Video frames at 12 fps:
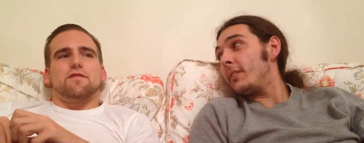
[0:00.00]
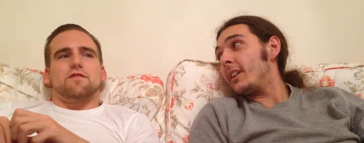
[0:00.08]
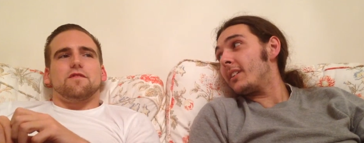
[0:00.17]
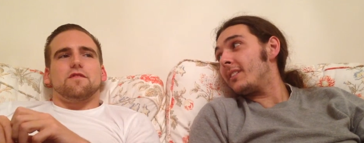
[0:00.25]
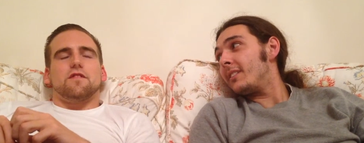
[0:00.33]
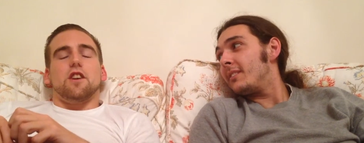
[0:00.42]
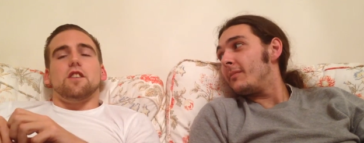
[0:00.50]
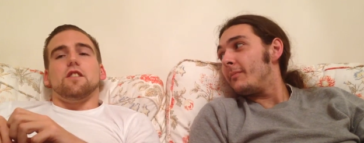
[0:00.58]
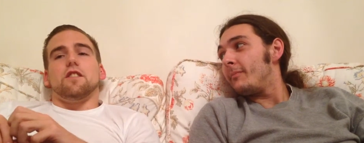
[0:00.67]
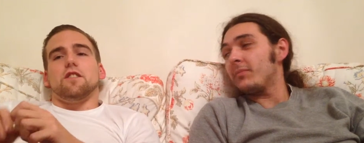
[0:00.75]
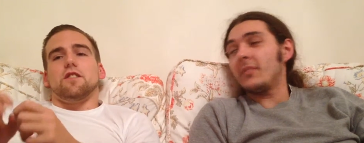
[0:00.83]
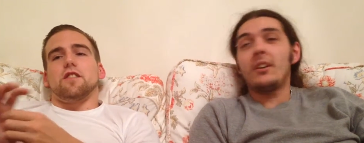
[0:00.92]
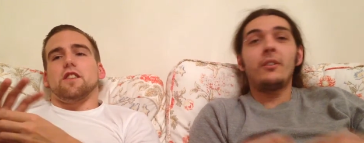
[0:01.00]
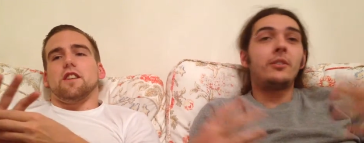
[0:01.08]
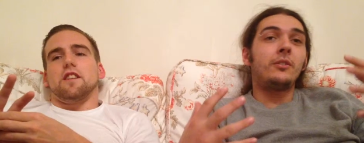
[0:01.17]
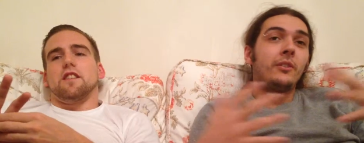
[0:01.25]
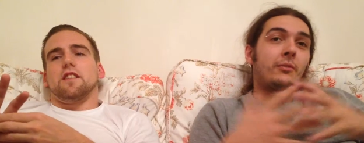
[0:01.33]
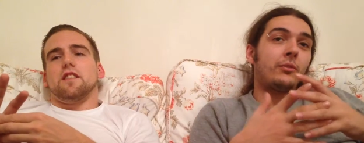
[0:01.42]
Speaker 1: in fact. Oh, okay. No, they're
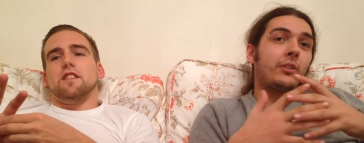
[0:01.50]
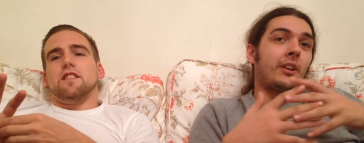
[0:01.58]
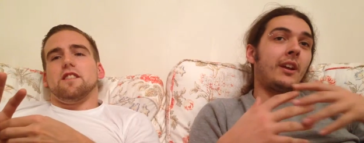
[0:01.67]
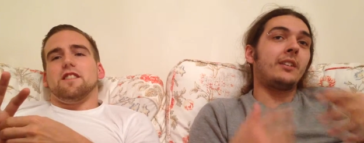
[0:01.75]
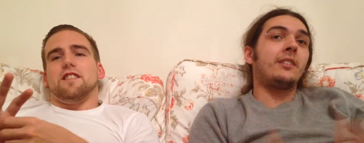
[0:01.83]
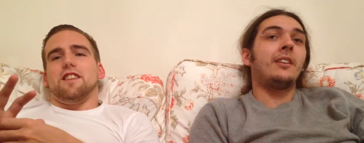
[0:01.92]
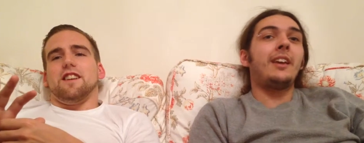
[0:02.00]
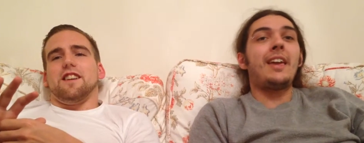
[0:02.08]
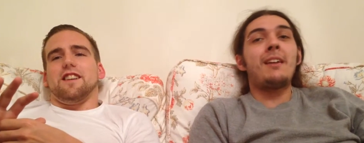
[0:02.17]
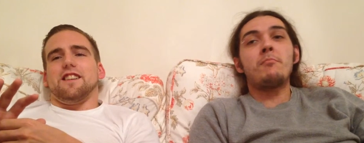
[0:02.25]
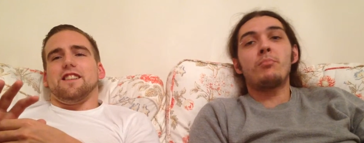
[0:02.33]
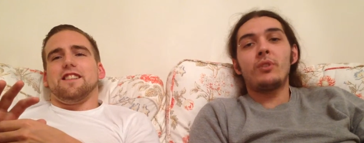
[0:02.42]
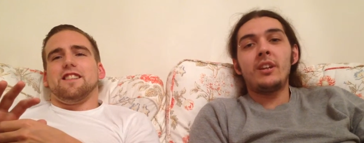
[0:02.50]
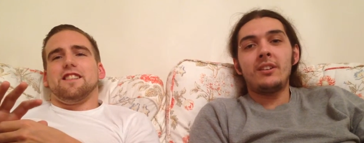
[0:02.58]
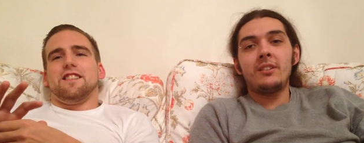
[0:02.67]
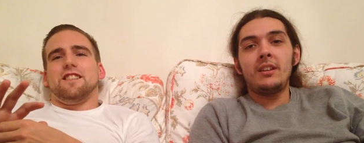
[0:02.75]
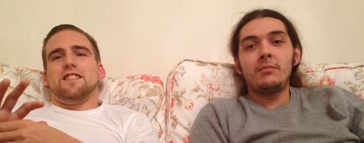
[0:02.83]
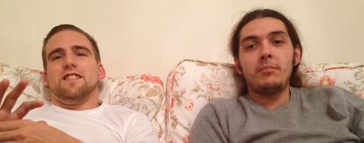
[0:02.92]
all, they're all connected. It's yeah. like
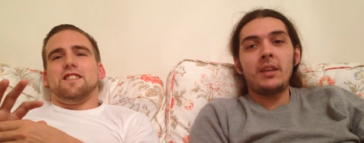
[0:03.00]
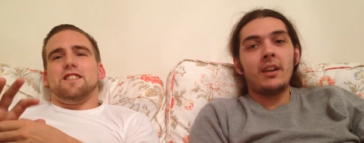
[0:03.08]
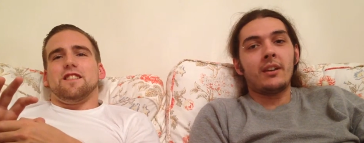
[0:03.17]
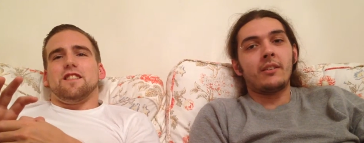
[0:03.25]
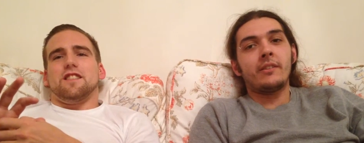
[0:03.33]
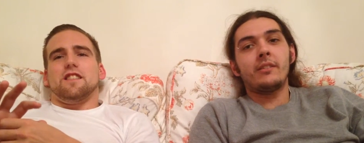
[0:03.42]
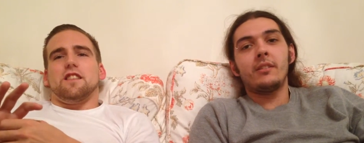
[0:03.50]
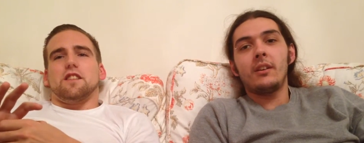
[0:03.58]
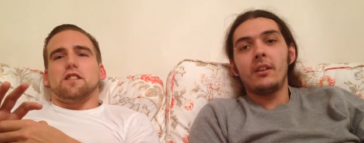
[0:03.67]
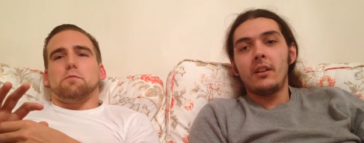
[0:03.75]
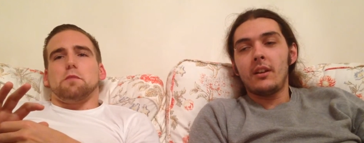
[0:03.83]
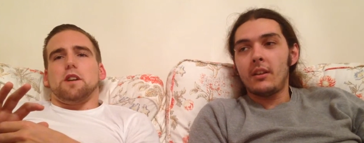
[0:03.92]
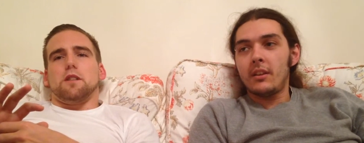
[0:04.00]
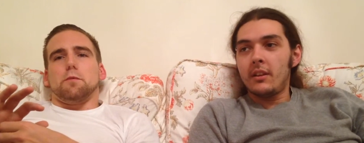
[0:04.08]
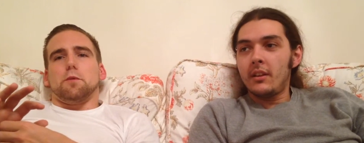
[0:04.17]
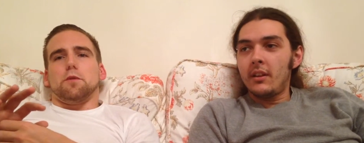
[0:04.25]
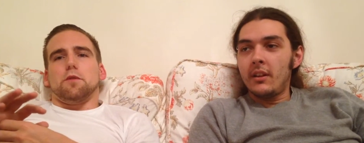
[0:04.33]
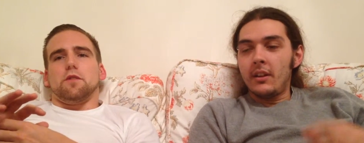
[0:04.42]
inbreeding these meatheads. The
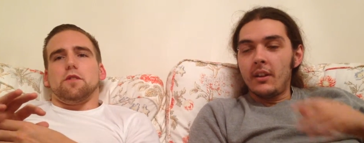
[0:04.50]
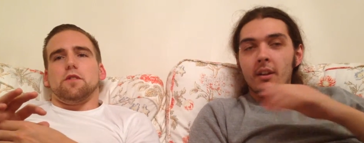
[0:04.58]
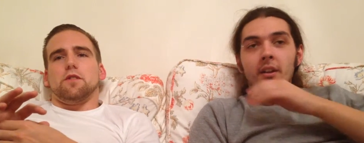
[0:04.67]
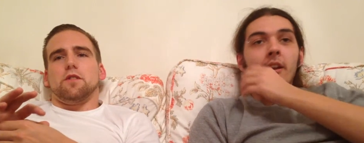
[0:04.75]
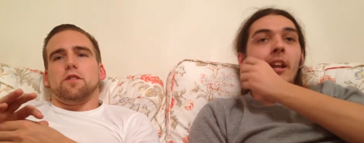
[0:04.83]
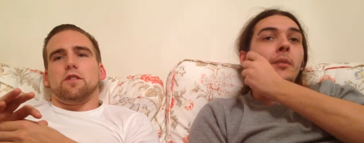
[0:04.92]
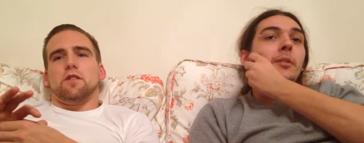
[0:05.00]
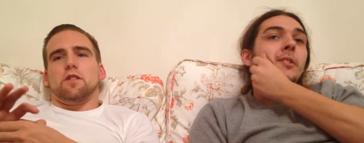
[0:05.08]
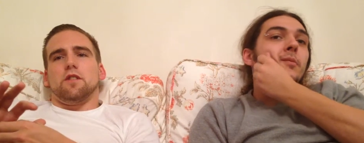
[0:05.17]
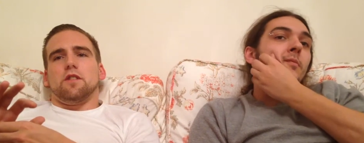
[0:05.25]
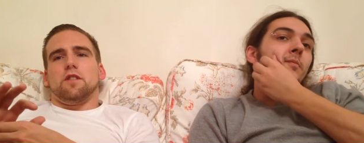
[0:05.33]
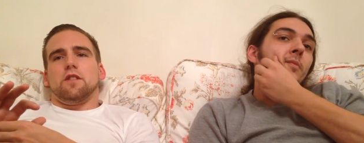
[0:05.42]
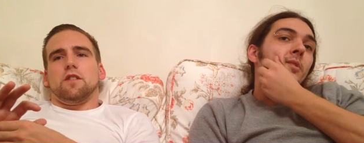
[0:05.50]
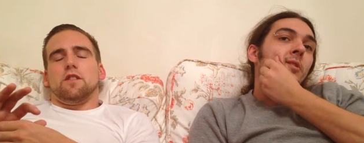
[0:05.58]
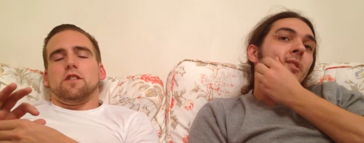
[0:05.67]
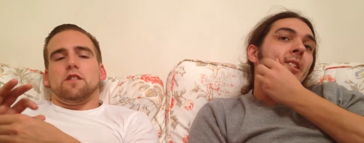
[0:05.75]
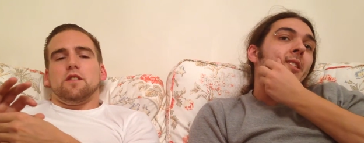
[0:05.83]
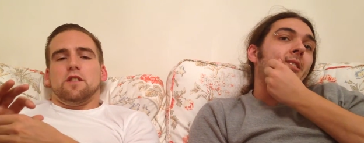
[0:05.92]
Expendables. Anyway, we should
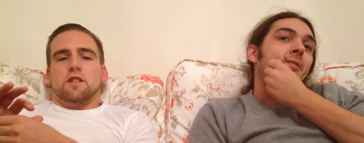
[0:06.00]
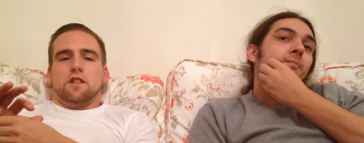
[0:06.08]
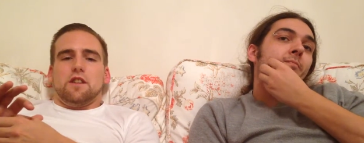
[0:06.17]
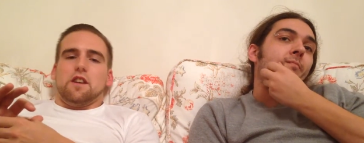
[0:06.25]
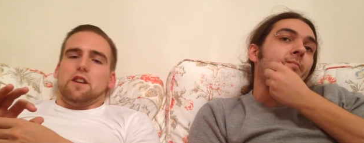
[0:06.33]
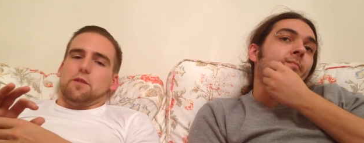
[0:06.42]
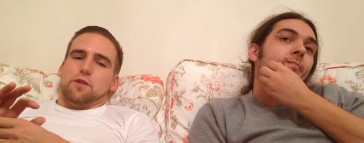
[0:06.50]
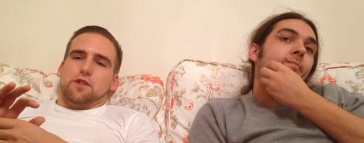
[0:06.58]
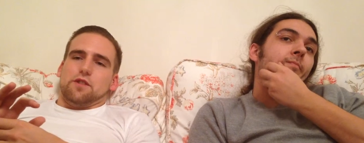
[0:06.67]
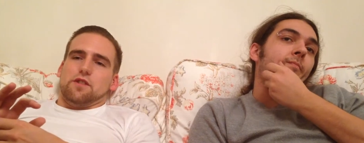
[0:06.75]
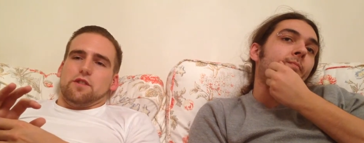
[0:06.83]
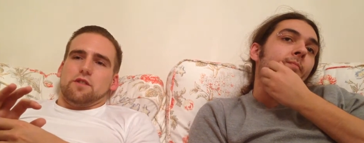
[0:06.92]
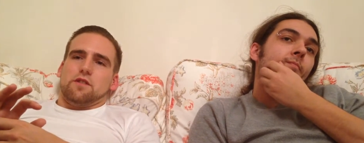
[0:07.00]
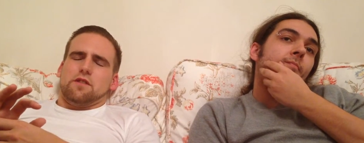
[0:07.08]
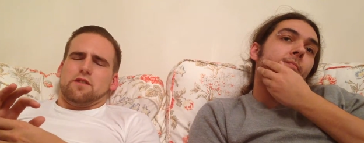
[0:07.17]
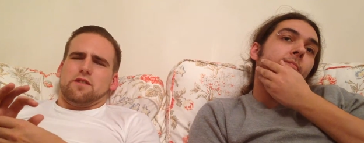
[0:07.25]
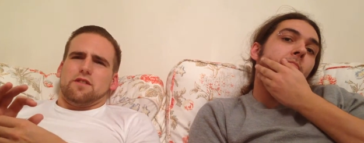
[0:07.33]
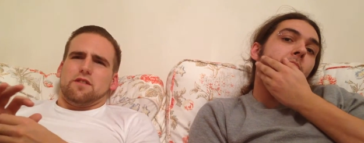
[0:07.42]
call it
Speaker 2: a day. Yeah, we should do.
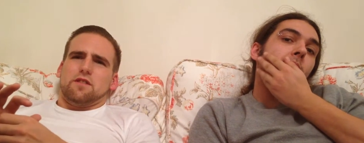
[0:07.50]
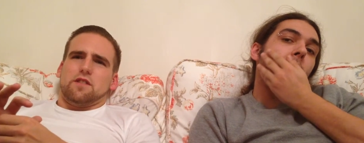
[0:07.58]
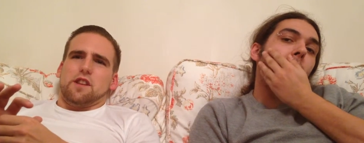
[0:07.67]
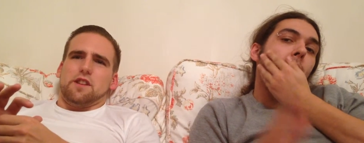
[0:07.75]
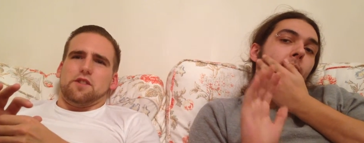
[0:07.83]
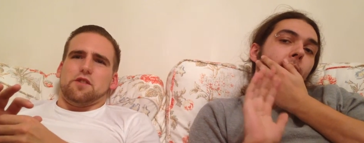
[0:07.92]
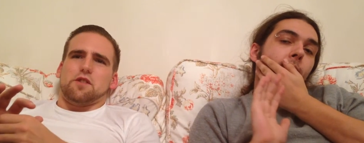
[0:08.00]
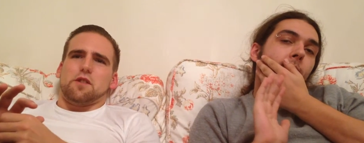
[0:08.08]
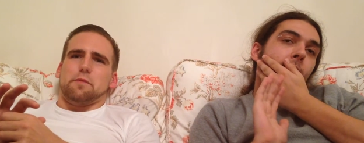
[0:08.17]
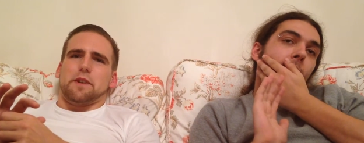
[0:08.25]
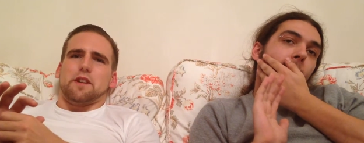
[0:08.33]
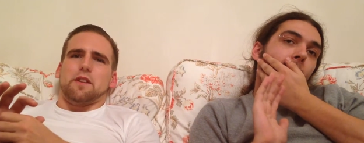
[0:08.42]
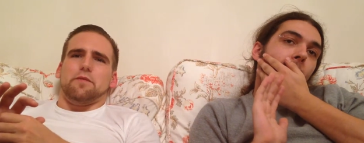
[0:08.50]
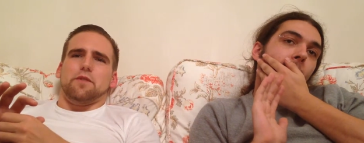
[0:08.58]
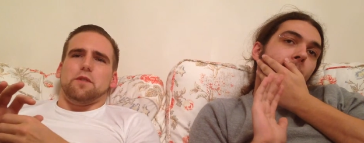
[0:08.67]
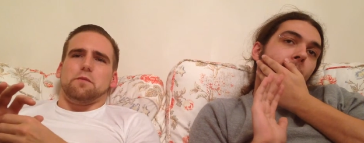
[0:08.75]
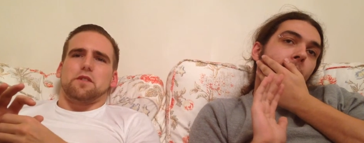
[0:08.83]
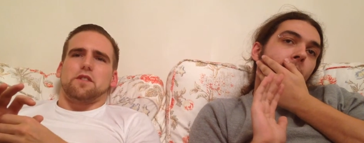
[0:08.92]
And they should stop making them
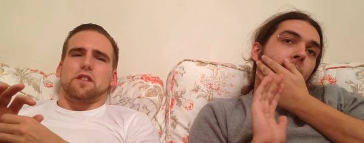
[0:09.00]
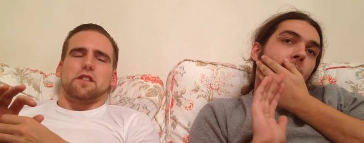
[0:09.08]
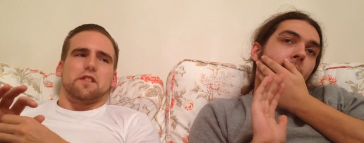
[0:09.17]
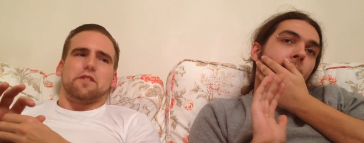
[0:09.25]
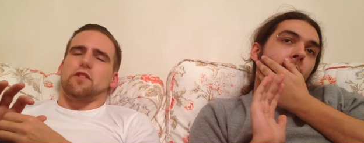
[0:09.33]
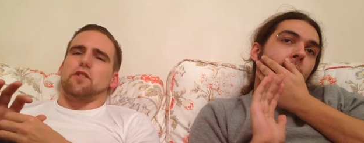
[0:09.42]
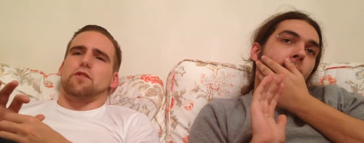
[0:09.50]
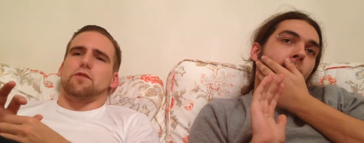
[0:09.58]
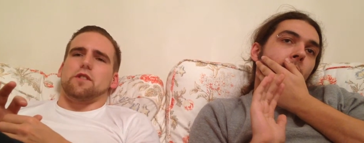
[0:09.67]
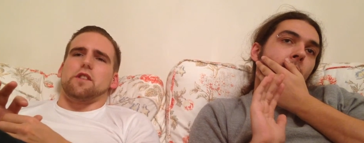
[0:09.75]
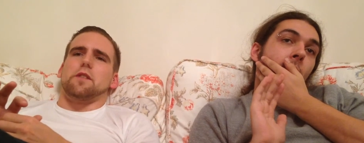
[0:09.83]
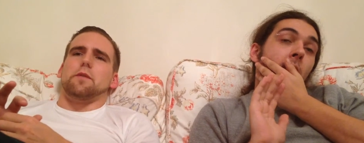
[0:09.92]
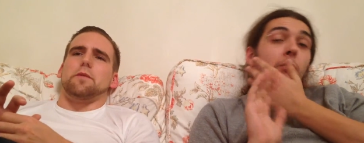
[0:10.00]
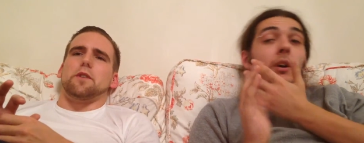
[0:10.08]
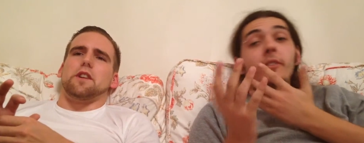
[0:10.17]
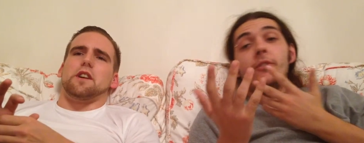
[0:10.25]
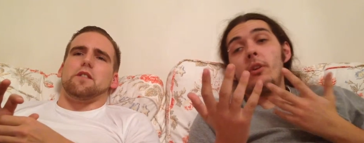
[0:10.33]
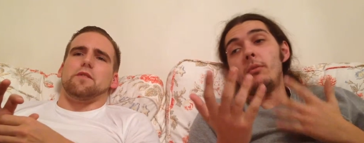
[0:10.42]
films, because I think they've got enough for time.
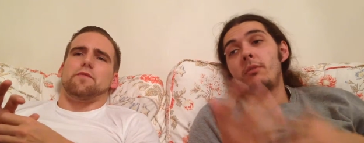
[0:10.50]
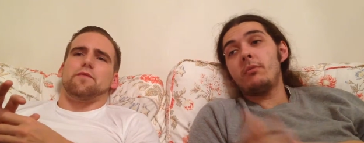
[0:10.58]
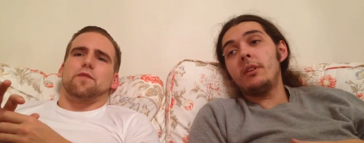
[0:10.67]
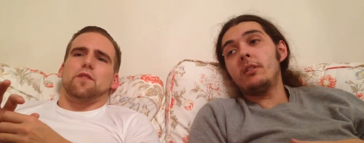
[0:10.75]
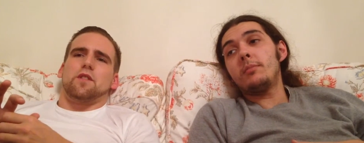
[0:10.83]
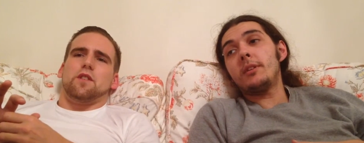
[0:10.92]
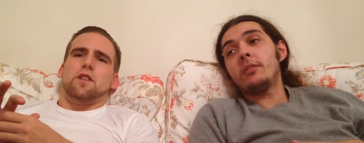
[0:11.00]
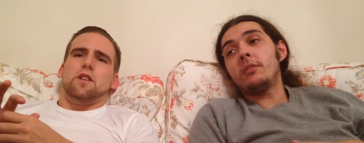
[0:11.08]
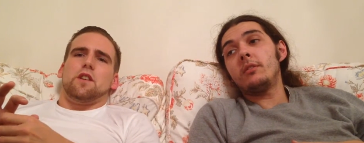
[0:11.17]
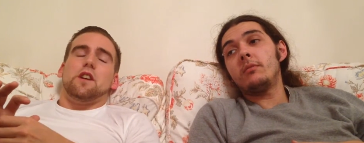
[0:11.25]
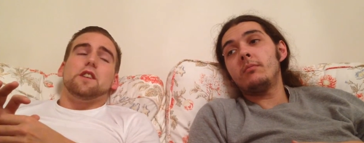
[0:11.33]
Well, two and three could be good.